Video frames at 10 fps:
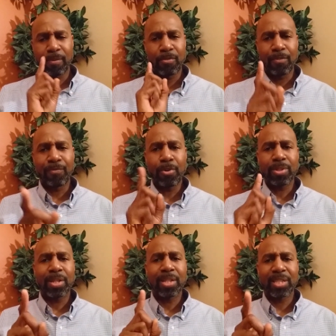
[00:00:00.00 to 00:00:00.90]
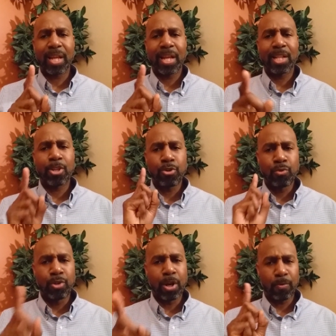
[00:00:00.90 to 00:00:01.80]
if you can first understand that
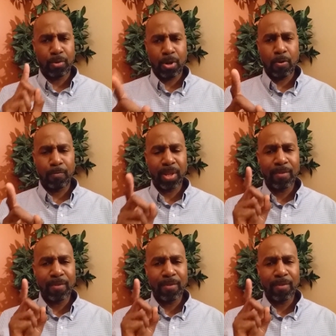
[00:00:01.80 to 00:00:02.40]
you don't know,